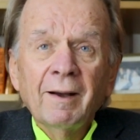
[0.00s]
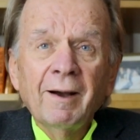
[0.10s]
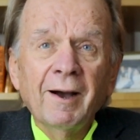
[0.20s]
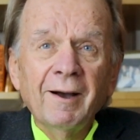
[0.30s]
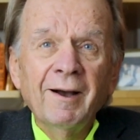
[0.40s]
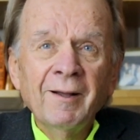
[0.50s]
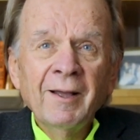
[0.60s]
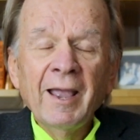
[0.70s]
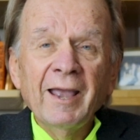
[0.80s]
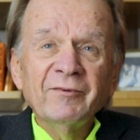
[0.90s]
Uh,
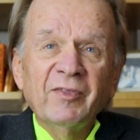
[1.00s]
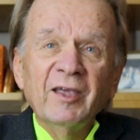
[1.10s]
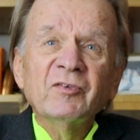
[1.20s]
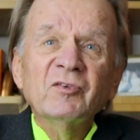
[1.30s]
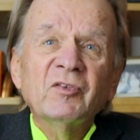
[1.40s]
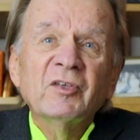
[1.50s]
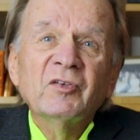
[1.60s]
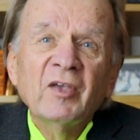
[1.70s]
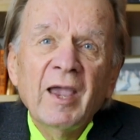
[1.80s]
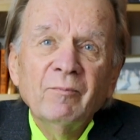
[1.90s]
and this is the
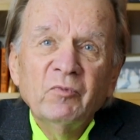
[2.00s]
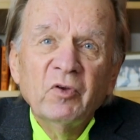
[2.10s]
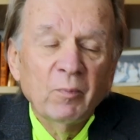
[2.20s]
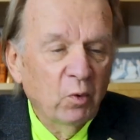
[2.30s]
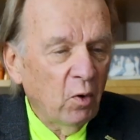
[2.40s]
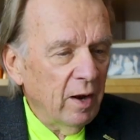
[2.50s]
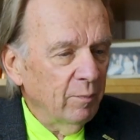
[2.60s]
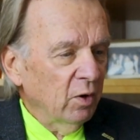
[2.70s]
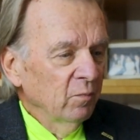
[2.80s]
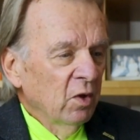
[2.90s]
same Jim
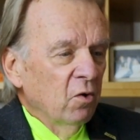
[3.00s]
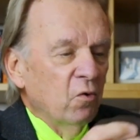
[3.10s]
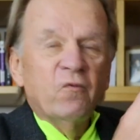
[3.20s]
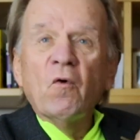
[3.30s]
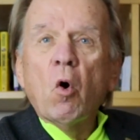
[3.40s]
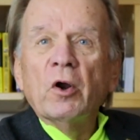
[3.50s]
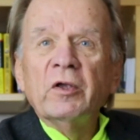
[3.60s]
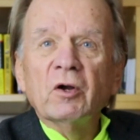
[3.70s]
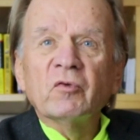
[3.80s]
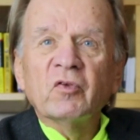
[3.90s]
Cramer who four
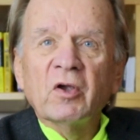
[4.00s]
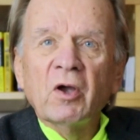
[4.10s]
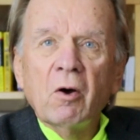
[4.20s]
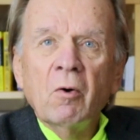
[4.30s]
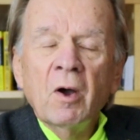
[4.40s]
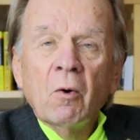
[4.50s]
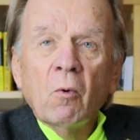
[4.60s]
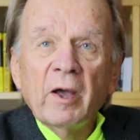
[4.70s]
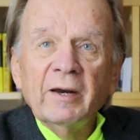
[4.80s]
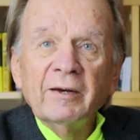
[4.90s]
years ago
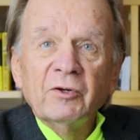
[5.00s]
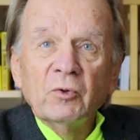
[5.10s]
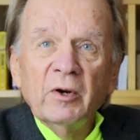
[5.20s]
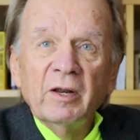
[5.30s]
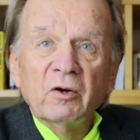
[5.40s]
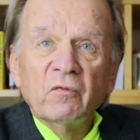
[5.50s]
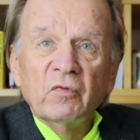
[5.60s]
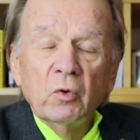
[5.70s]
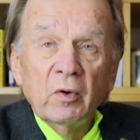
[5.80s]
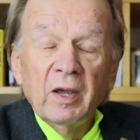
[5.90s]
went into an
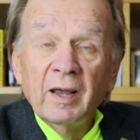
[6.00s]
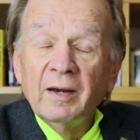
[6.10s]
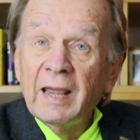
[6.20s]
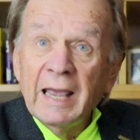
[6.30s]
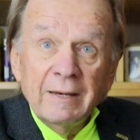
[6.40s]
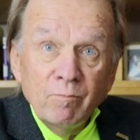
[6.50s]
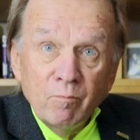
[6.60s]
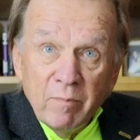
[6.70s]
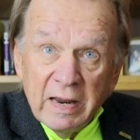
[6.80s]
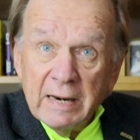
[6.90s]
interview and
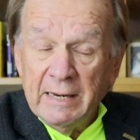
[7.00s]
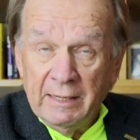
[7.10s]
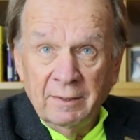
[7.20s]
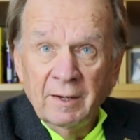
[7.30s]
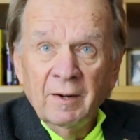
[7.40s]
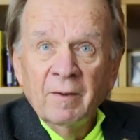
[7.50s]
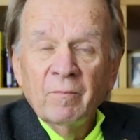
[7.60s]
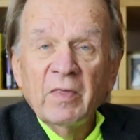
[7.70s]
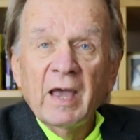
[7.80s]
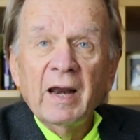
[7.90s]
admitted
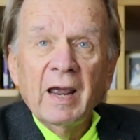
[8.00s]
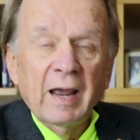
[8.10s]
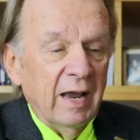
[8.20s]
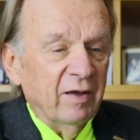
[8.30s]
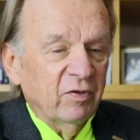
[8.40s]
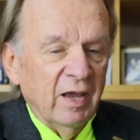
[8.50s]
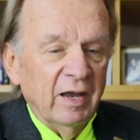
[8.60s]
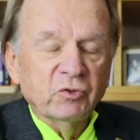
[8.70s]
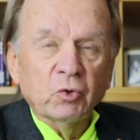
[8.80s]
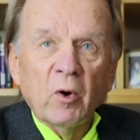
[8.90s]
that as
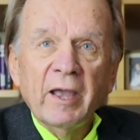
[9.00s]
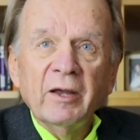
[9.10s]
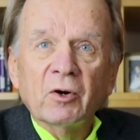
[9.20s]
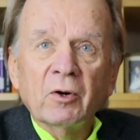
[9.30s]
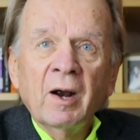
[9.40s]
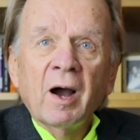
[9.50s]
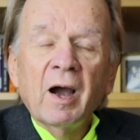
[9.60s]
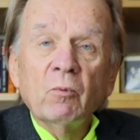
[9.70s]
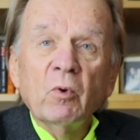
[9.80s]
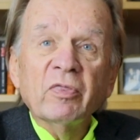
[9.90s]
a trader
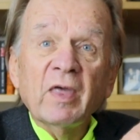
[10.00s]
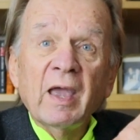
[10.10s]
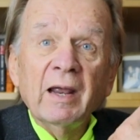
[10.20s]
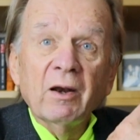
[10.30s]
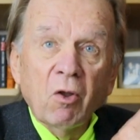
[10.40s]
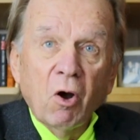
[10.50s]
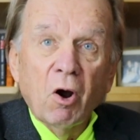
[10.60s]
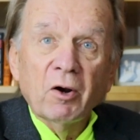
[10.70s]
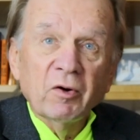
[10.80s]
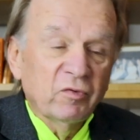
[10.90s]
with a
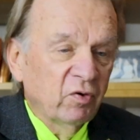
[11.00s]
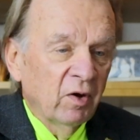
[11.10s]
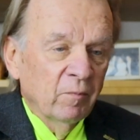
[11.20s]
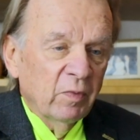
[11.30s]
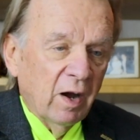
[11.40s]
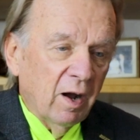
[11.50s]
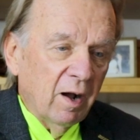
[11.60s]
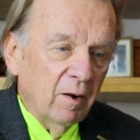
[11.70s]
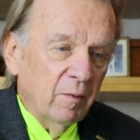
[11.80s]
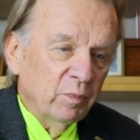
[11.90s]
large
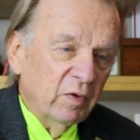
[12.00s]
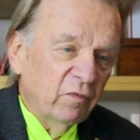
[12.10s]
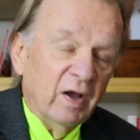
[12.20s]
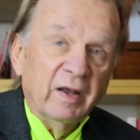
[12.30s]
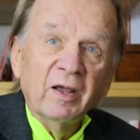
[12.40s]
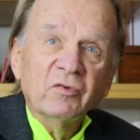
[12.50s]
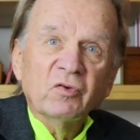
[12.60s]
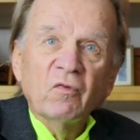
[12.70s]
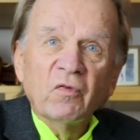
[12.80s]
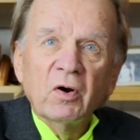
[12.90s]
um,
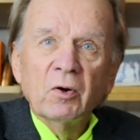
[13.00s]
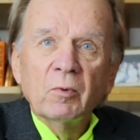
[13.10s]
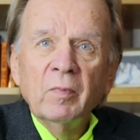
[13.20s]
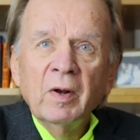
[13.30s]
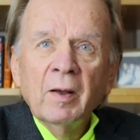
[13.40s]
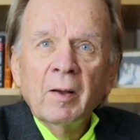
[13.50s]
financial firm